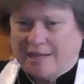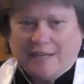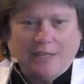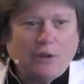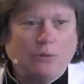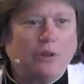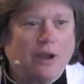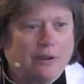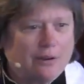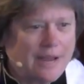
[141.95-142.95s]
He no
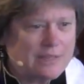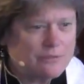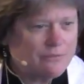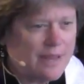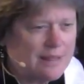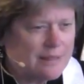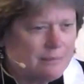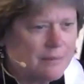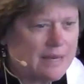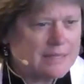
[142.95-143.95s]
longer has faith
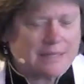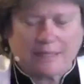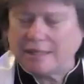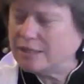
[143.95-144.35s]
in medicine.